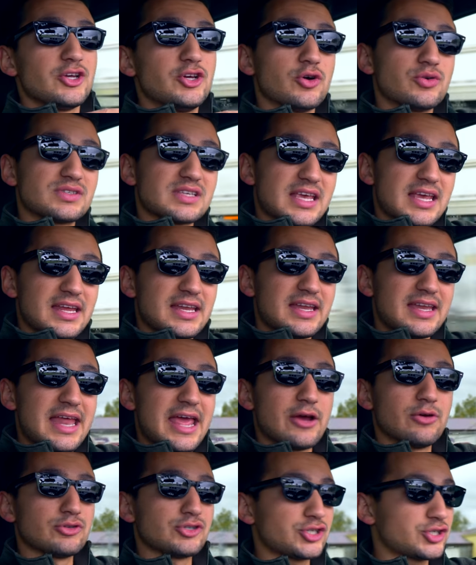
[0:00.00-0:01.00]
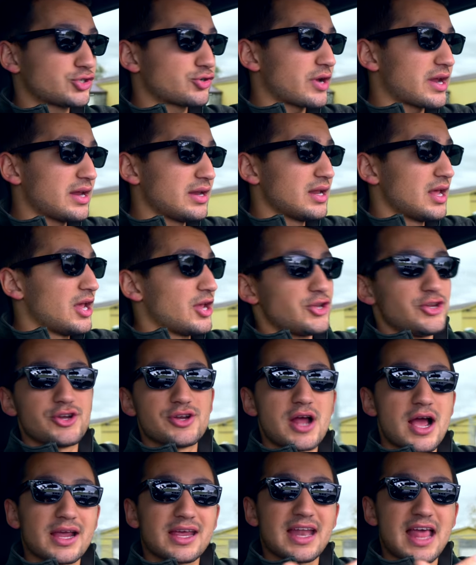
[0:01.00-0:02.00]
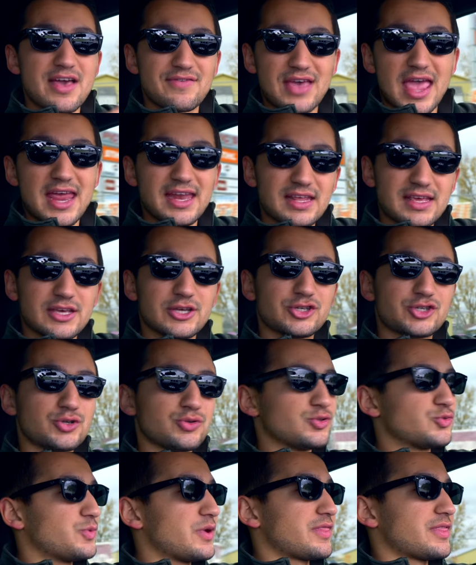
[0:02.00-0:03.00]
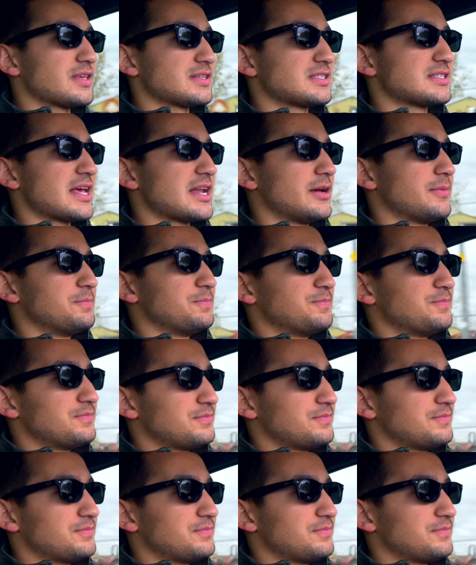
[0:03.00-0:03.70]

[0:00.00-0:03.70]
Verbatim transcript: goes in and out straight, you're not gonna have any issues with this setup.